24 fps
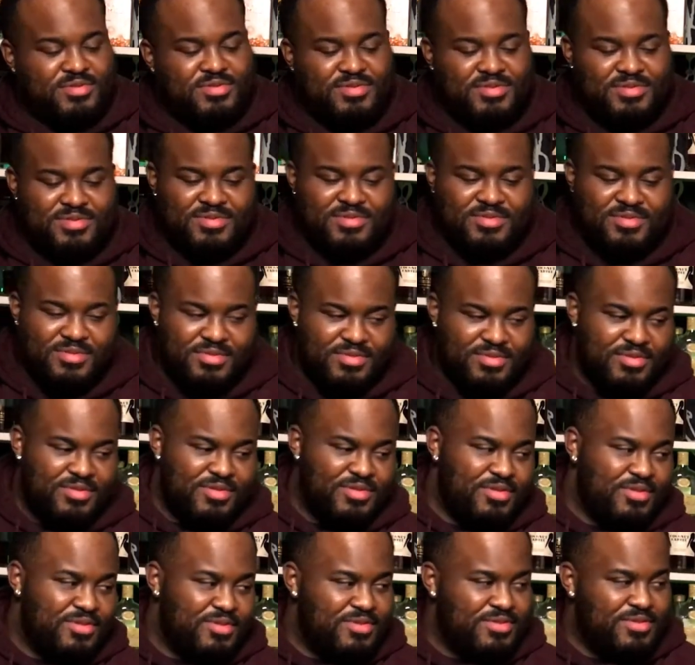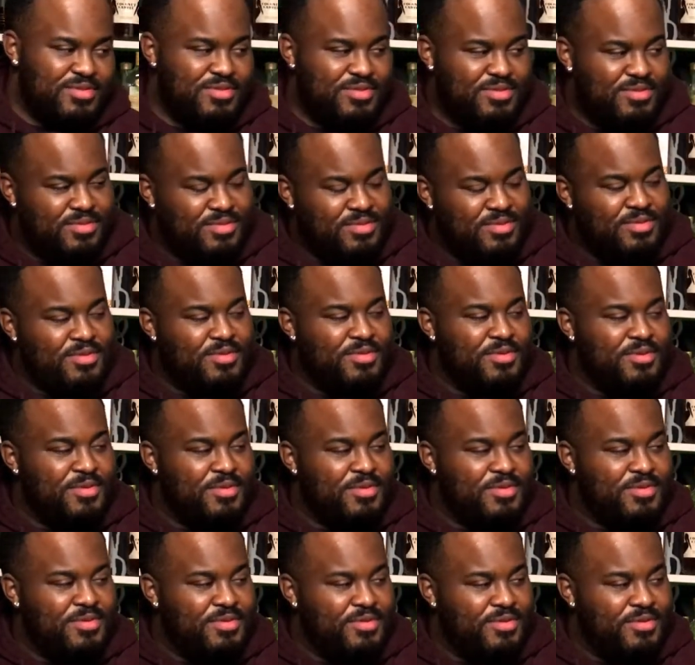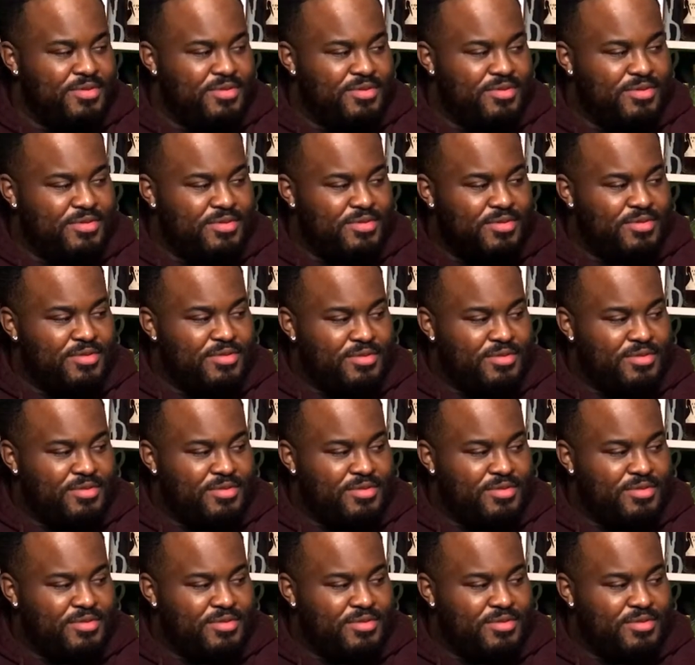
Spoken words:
(not speaking)